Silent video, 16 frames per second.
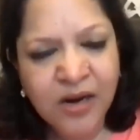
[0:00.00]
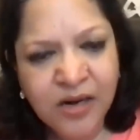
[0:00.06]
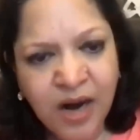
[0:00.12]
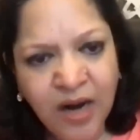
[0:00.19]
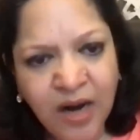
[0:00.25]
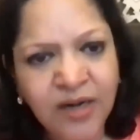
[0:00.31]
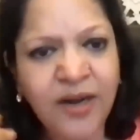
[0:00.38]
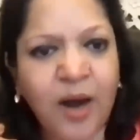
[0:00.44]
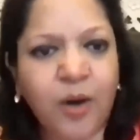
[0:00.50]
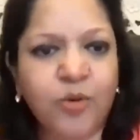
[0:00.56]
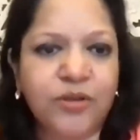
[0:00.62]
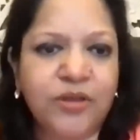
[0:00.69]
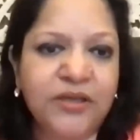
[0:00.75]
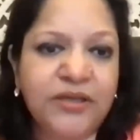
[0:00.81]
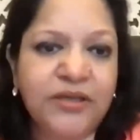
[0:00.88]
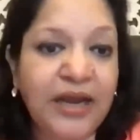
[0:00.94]
culled
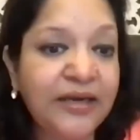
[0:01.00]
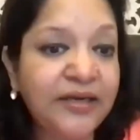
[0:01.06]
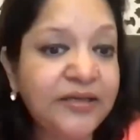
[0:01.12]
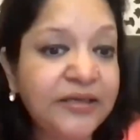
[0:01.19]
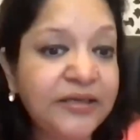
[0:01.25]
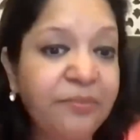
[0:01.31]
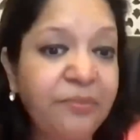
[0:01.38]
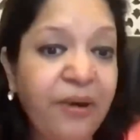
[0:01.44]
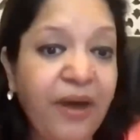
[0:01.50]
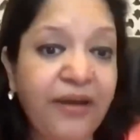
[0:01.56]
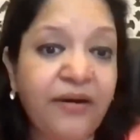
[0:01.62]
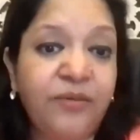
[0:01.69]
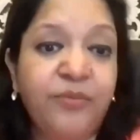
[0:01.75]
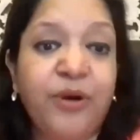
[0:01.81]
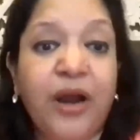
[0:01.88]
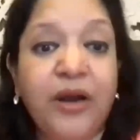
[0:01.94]
out that L&T, the
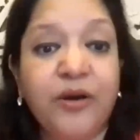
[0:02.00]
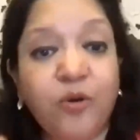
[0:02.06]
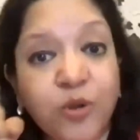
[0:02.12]
parent brand,